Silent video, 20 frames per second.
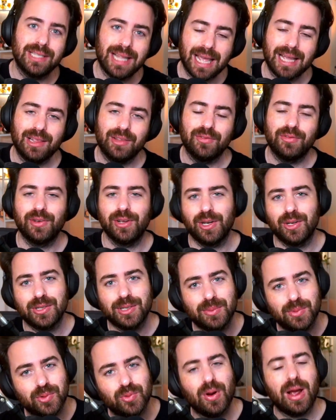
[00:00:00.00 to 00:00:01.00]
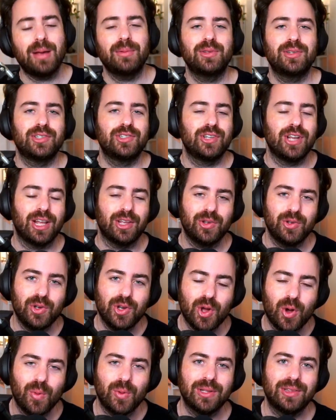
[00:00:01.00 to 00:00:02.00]
like the video, subscribe to the channel. You
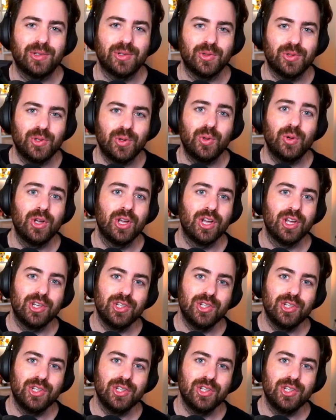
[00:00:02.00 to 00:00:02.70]
know what to do.